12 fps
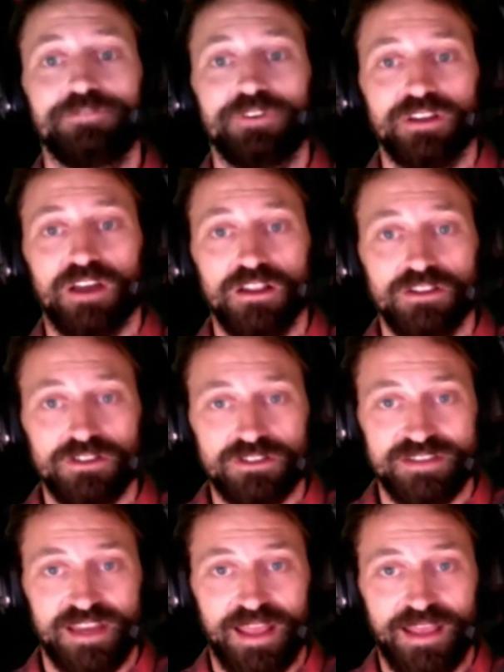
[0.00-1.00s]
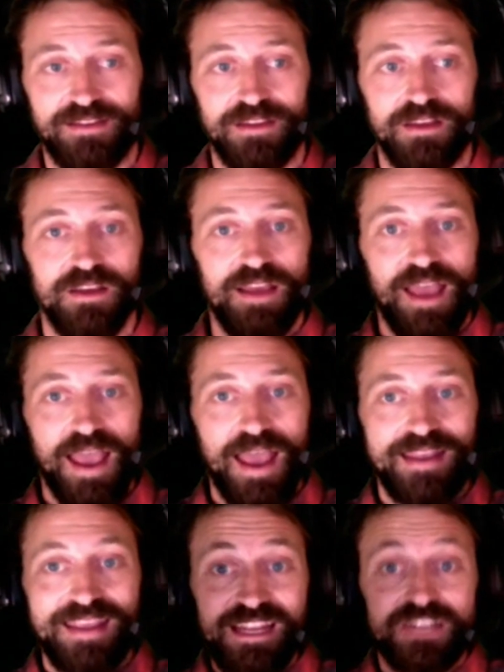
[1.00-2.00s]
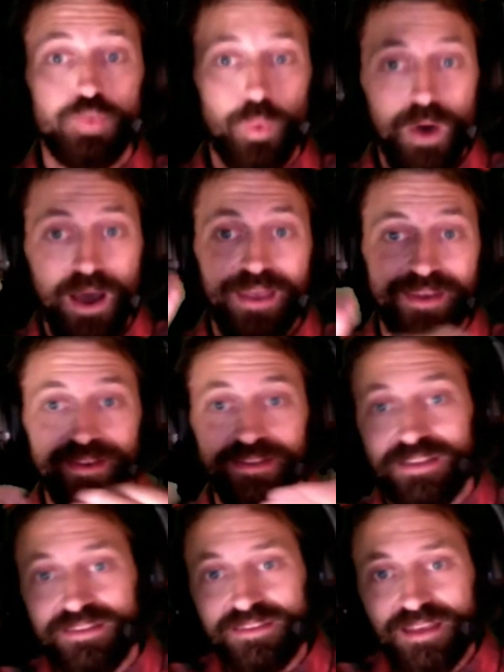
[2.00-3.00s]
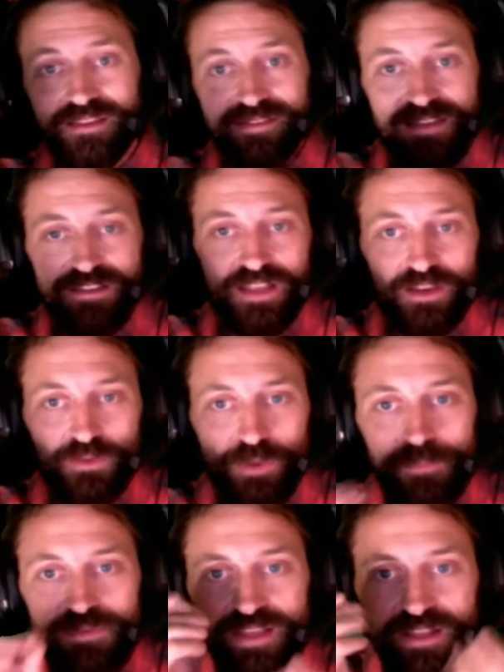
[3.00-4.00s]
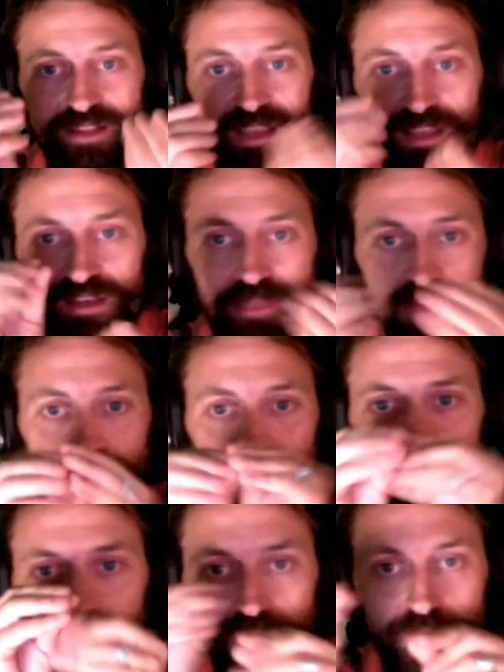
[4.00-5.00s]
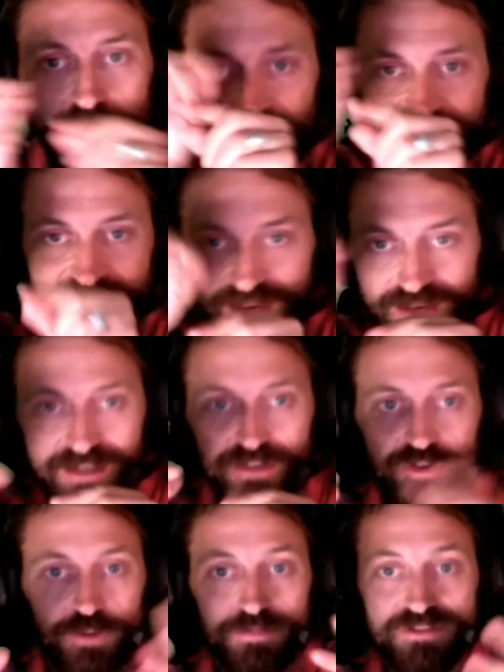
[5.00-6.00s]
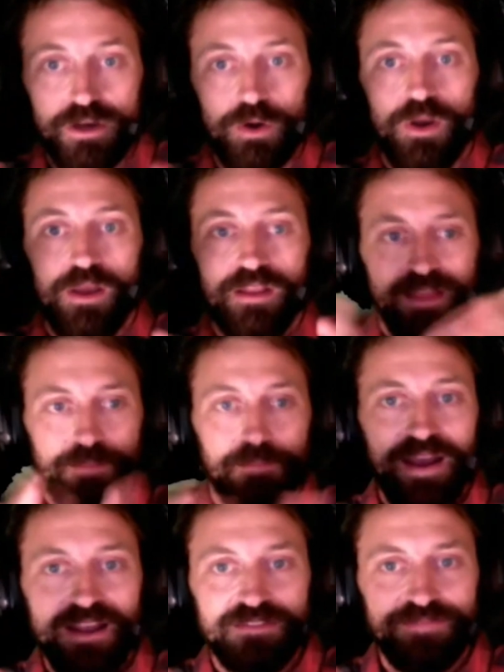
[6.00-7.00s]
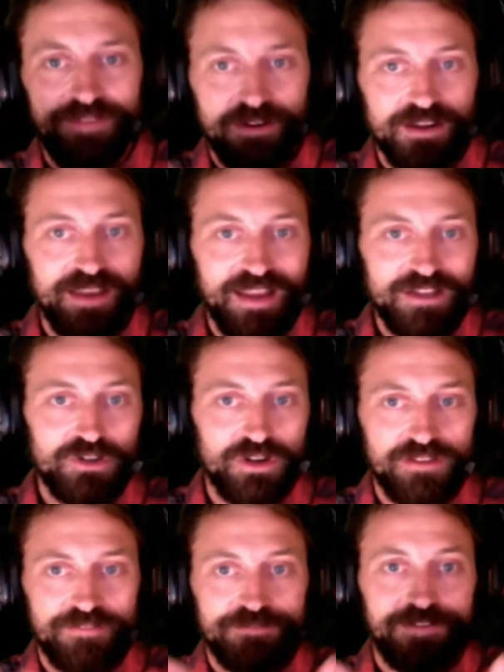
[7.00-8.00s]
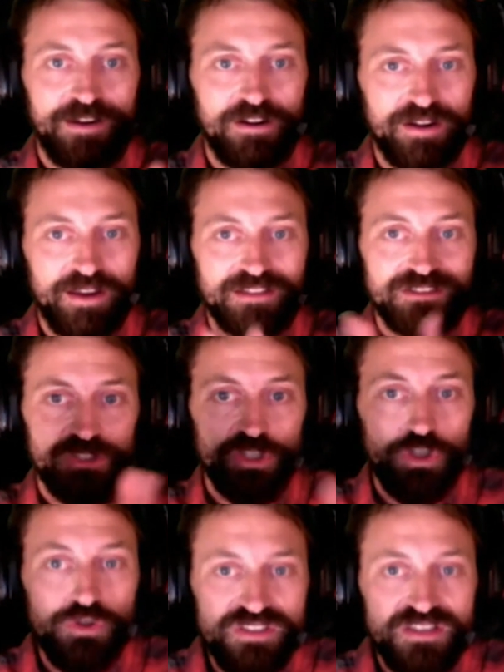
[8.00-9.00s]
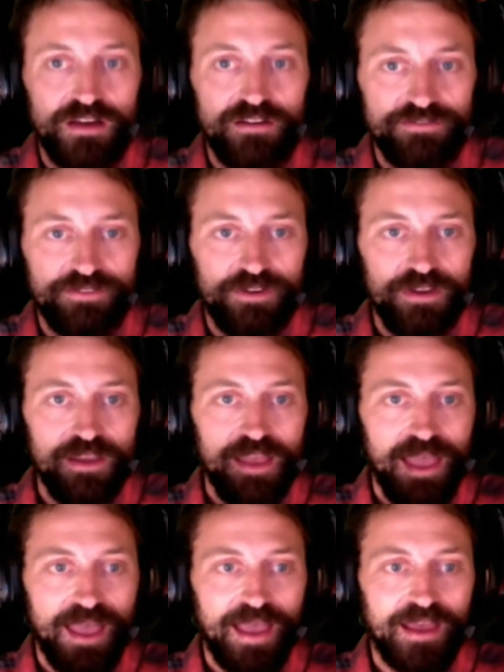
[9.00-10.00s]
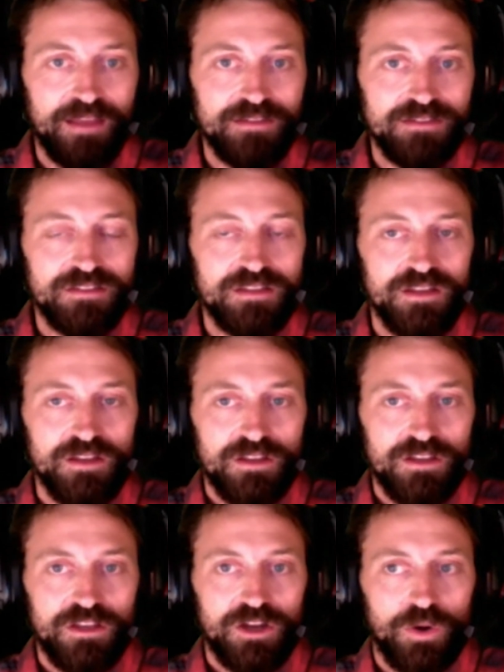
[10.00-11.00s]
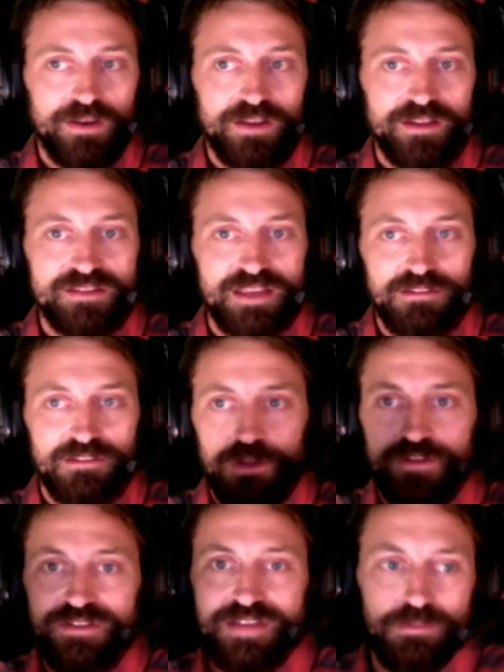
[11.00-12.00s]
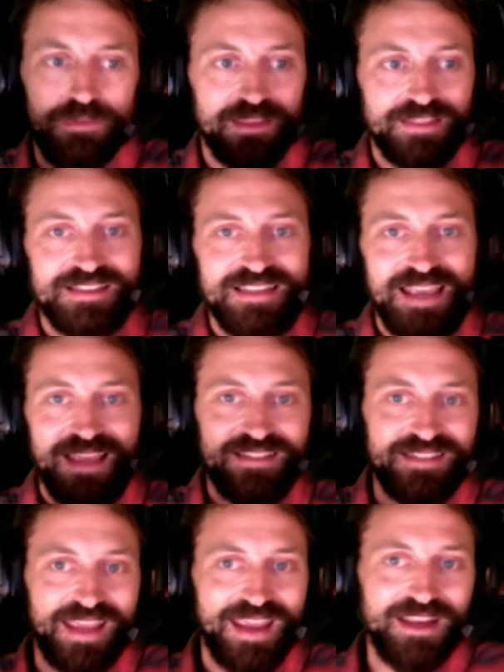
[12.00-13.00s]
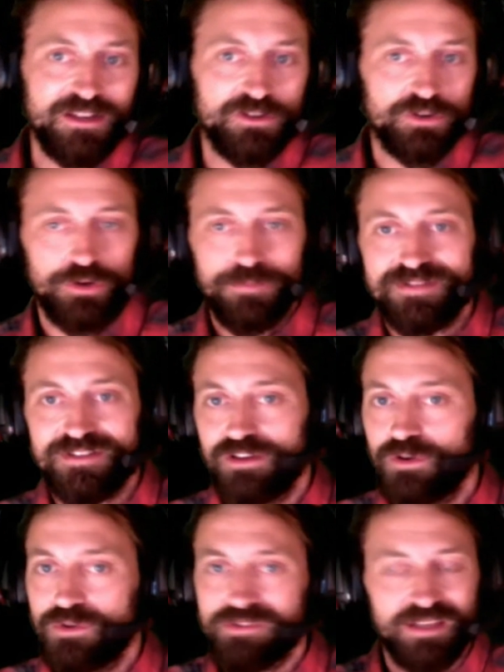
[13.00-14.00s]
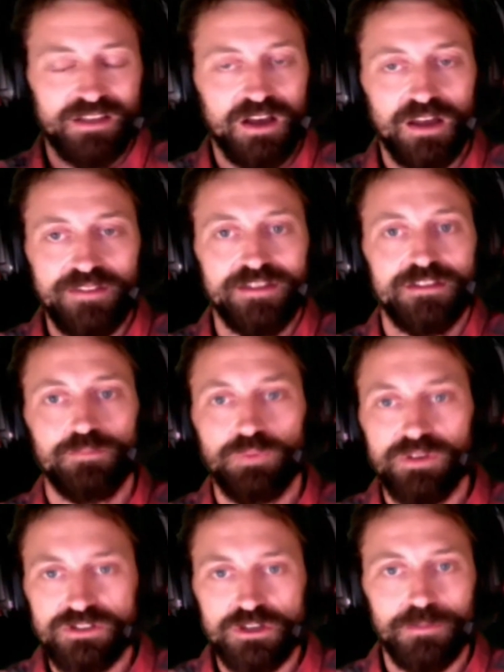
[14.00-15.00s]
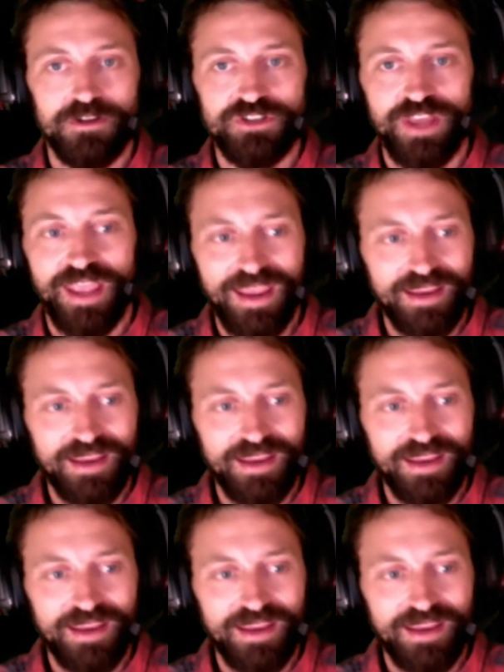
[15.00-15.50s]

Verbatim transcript: different colors in it and each one is like said to like represent like another little identity group so like by its very nature it's very exclusive and you know and it's like you know same with like these anti-hate groups too it's like god they just preach so much